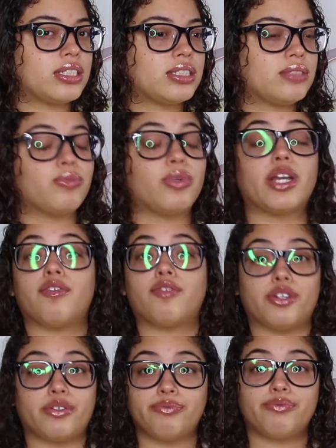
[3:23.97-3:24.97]

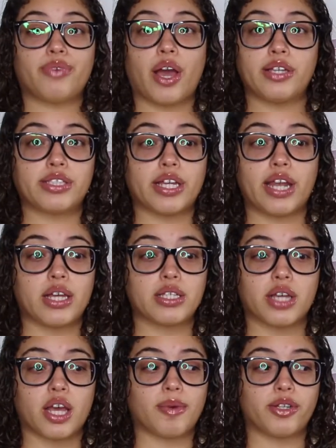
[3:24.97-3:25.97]
whatever I said
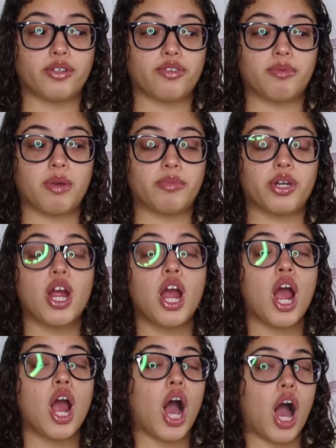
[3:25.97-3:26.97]
last time, I don't remember.
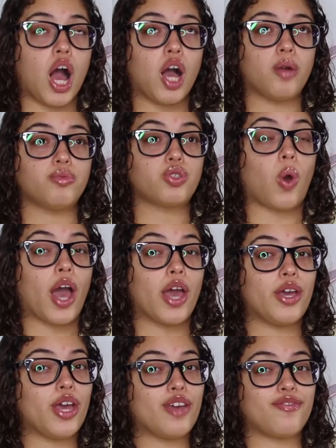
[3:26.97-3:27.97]
So
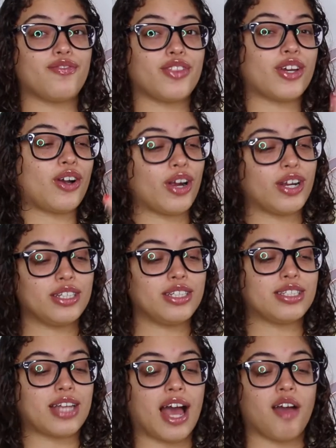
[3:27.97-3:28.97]
if the card
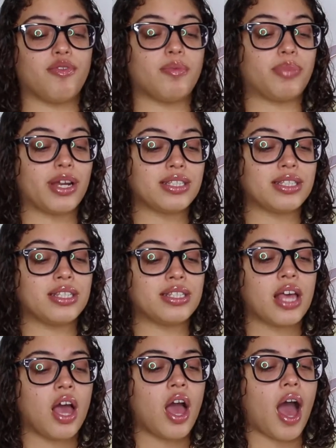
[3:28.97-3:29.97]
does not have the prices,
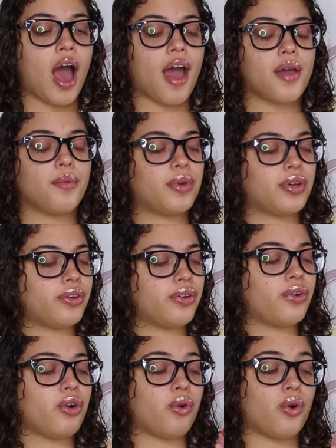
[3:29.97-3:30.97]
I
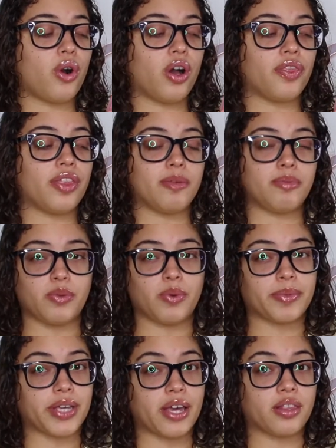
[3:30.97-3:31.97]
will go on the Ipsy
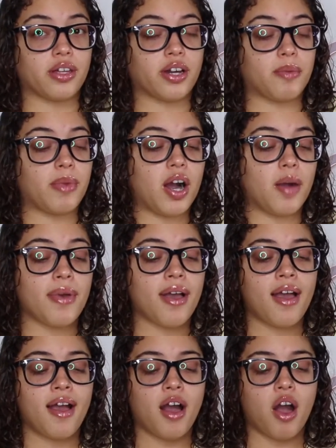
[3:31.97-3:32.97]
website and look them up.
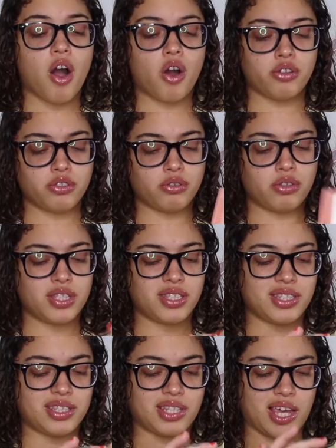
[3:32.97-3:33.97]
Also, this
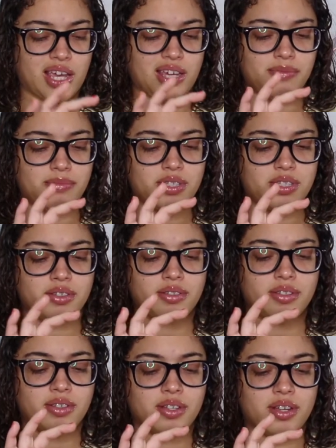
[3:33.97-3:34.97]
is taped.
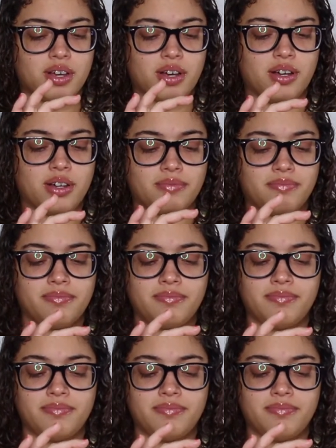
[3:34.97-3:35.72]
I